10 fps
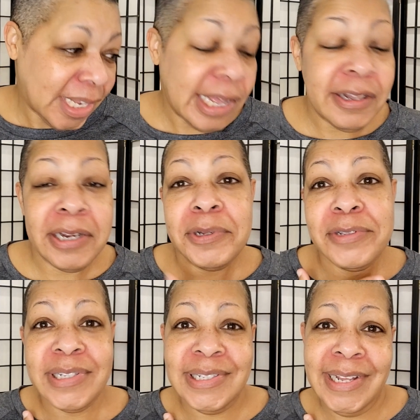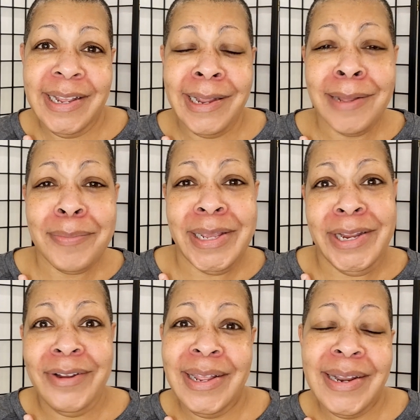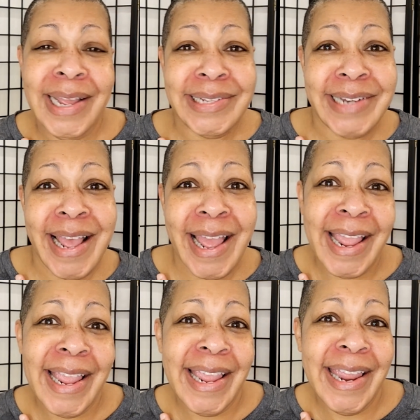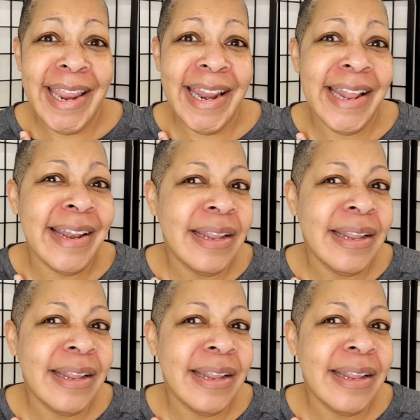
I'll let him know today. I cut my hair again last night.